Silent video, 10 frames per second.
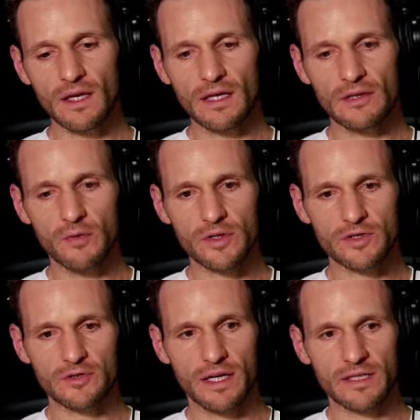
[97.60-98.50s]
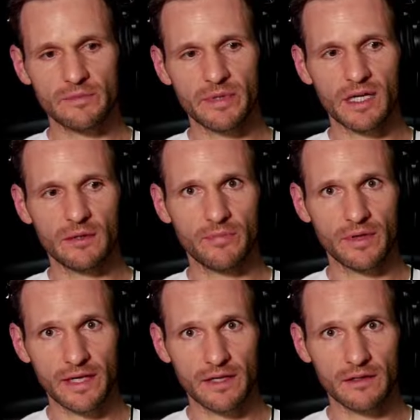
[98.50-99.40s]
if we're trying to
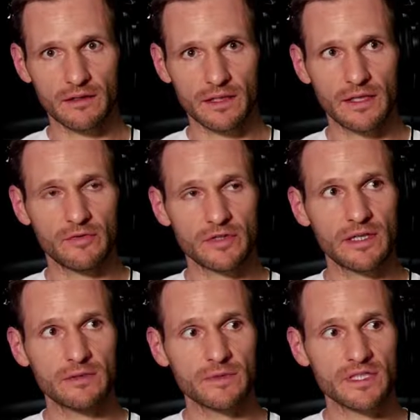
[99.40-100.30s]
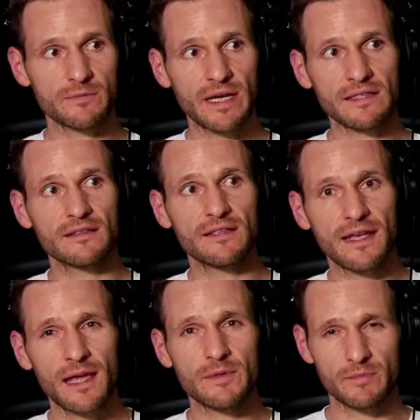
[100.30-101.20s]
if we're trying to respect that the
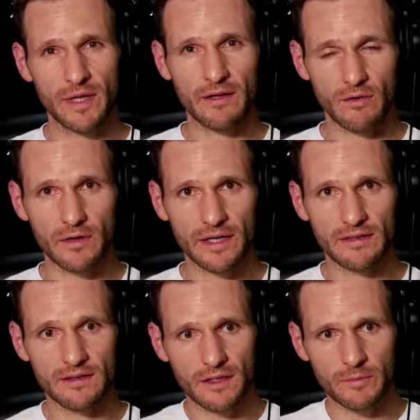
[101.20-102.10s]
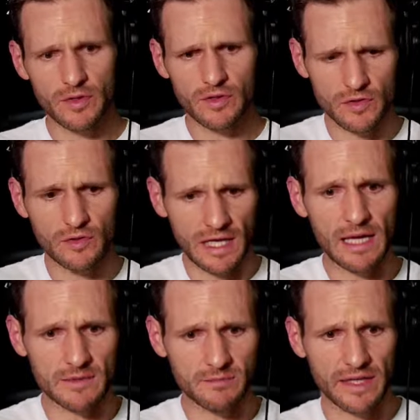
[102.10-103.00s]
game is player-oriented, the computer control
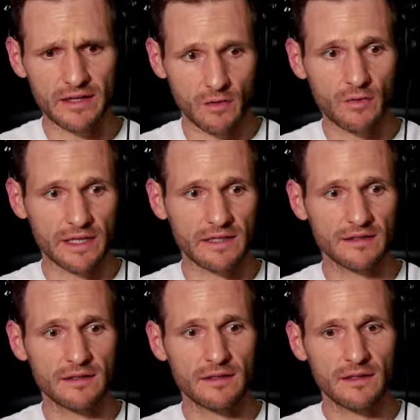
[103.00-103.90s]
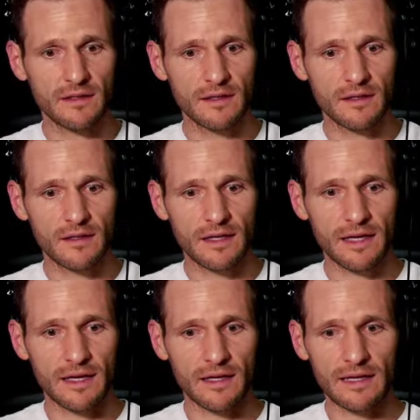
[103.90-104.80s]
game is player-oriented,
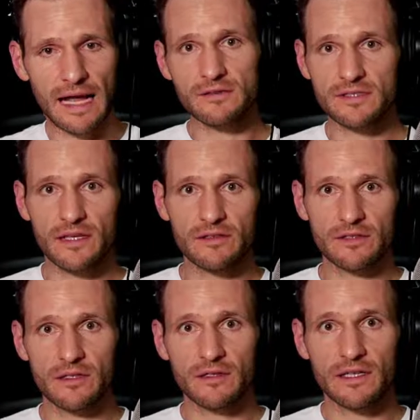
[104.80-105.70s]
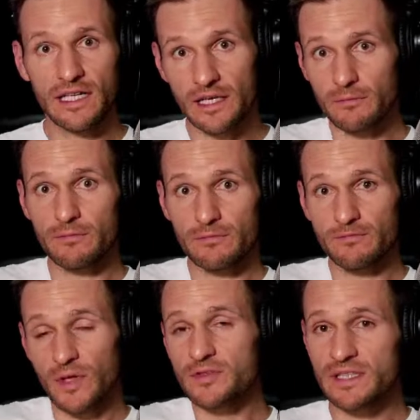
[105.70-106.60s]
and outsiders are
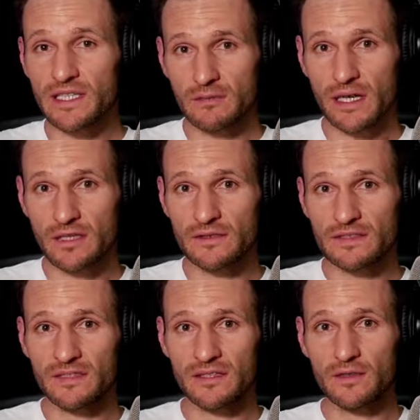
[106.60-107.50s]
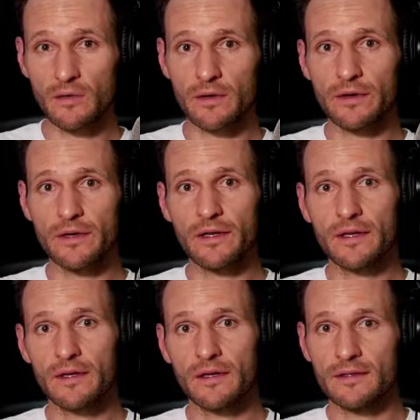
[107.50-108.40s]
mostly irrelevant and ignored.
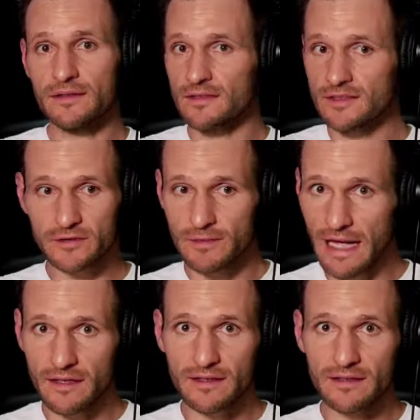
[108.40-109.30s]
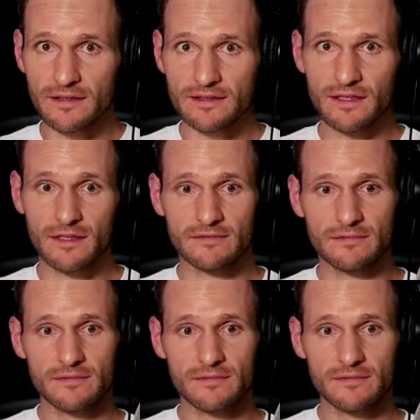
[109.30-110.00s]
This is just reality. Let's not